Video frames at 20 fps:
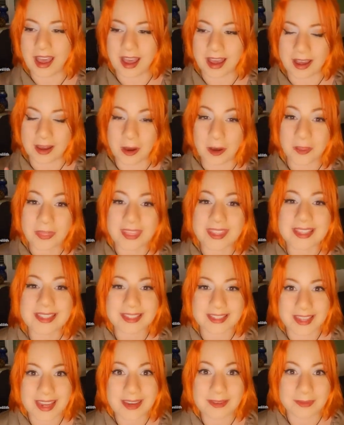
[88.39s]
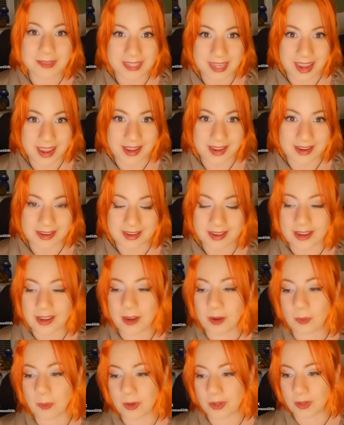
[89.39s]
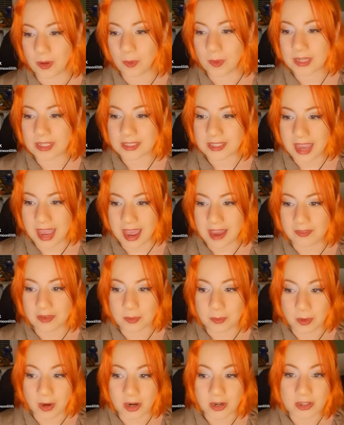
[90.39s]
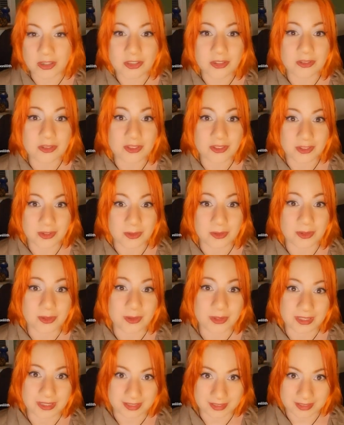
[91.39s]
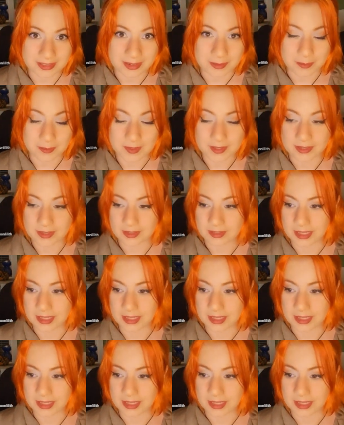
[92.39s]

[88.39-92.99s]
Uh, on the same day, we're going to have a partial solar eclipse